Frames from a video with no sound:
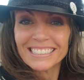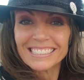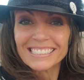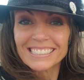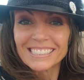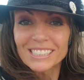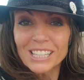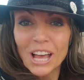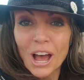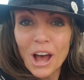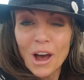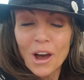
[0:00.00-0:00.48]

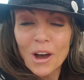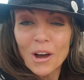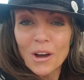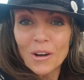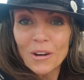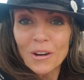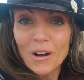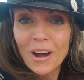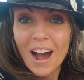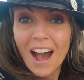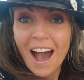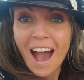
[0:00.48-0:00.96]

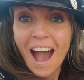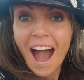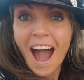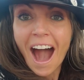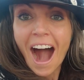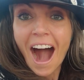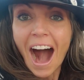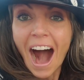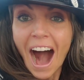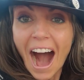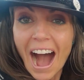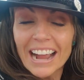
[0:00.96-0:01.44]
So,
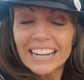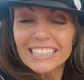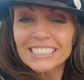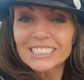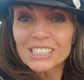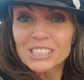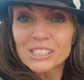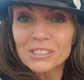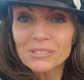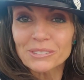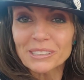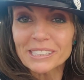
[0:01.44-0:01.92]
I
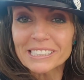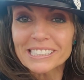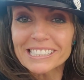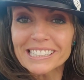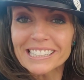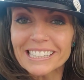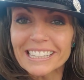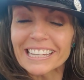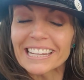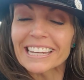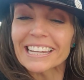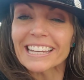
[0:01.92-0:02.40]
just
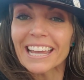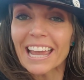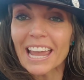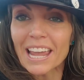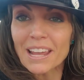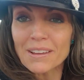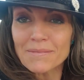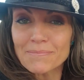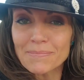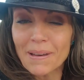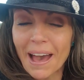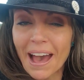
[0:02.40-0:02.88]
recently
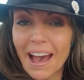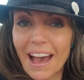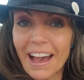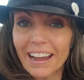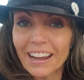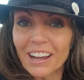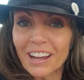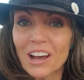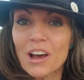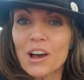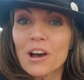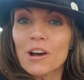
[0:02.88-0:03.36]
came
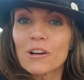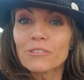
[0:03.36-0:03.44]
back